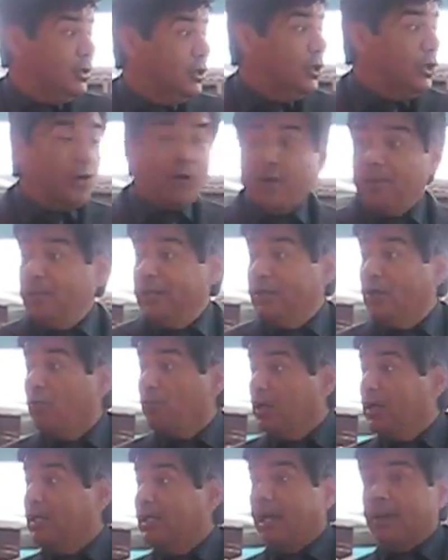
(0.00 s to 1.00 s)
know what I mean? No,
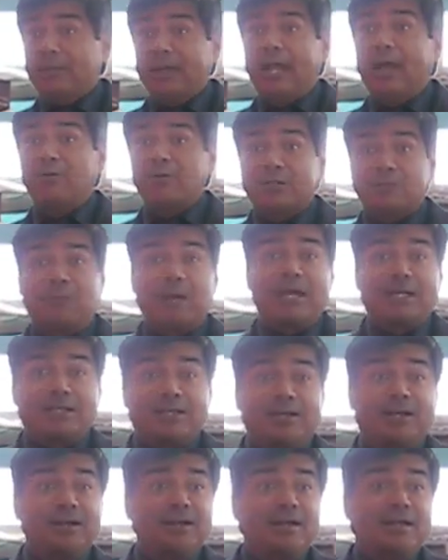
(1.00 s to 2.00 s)
really. I mean, I respect
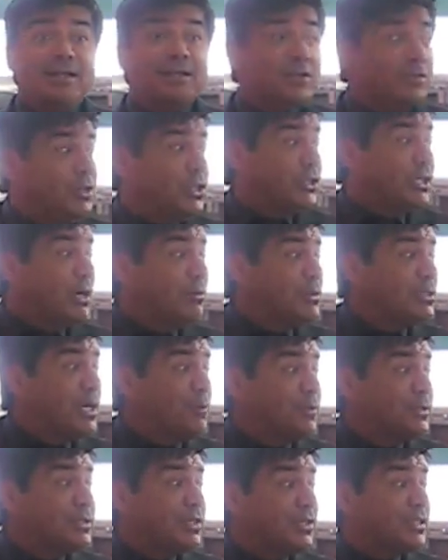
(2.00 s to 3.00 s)
her. She comes
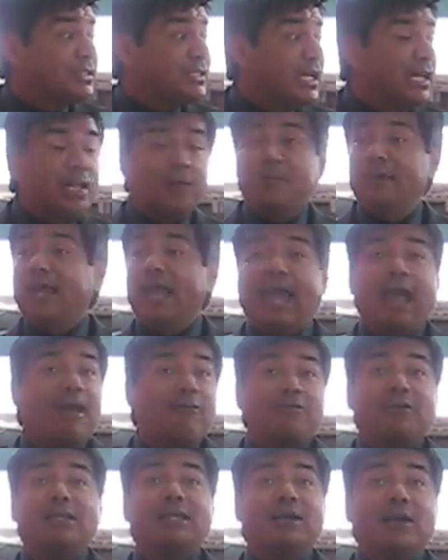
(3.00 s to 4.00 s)
up and starts telling me
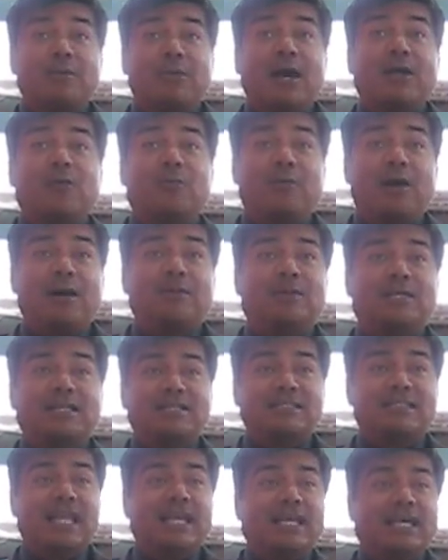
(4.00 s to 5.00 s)
everything about Obama
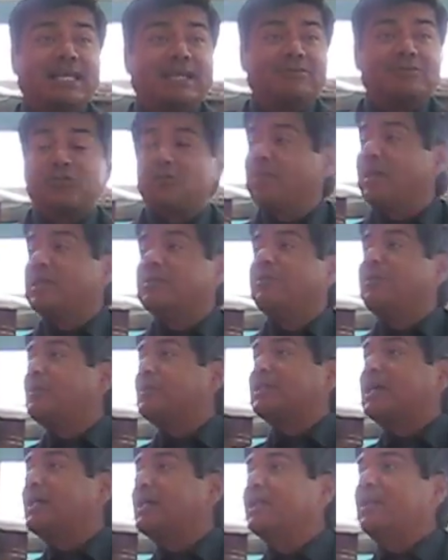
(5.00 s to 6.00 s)
is negative. She might as well
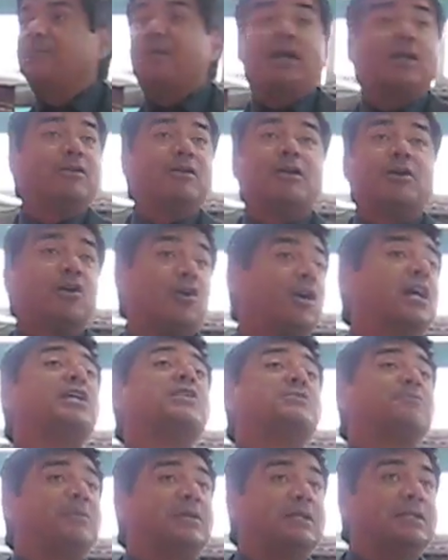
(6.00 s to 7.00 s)
be talking about her
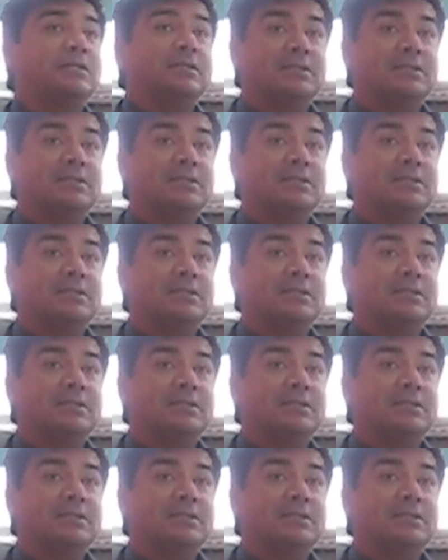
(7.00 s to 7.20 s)
husband.